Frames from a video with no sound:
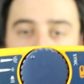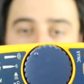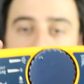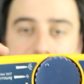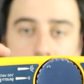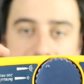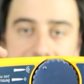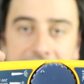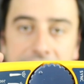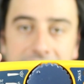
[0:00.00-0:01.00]
So these tools
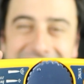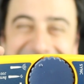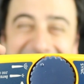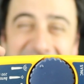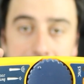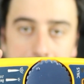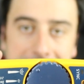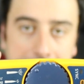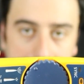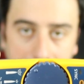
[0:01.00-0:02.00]
together saved
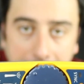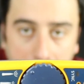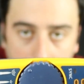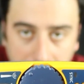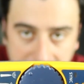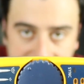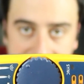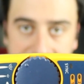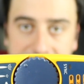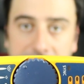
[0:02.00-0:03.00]
me
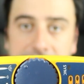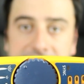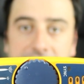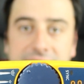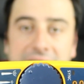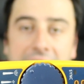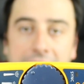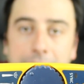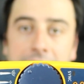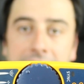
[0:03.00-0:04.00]
hours of
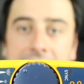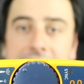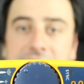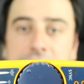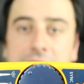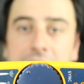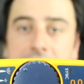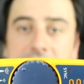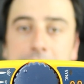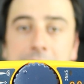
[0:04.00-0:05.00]
time. It
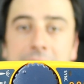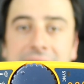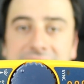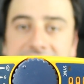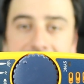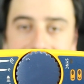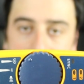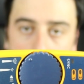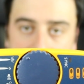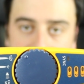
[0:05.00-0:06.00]
took me minutes instead of
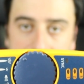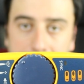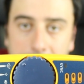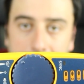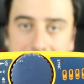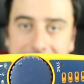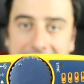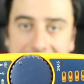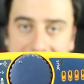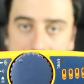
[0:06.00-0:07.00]
hours to do the
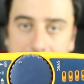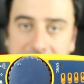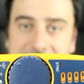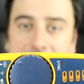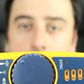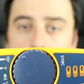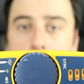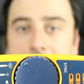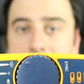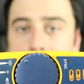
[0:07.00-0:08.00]
data cabling, because I could
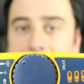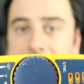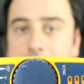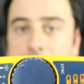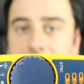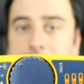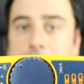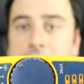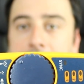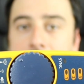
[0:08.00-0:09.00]
locate my
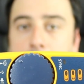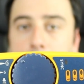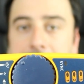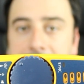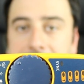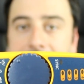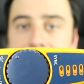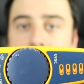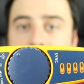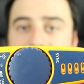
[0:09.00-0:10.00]
cable quickly, and
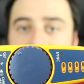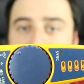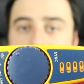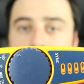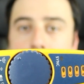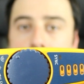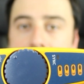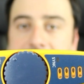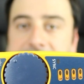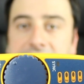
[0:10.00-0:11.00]
I could test
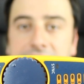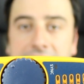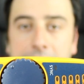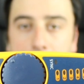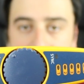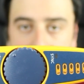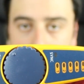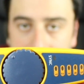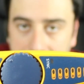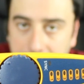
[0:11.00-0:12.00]
to see if the cable was
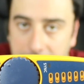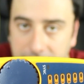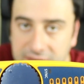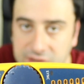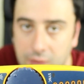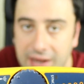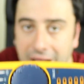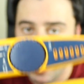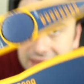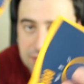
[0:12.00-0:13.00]
terminated properly. So I
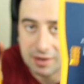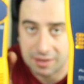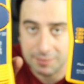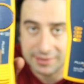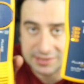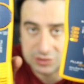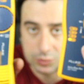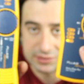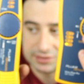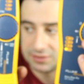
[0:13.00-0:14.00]
highly recommend these
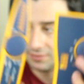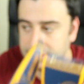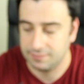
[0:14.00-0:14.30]
tools here.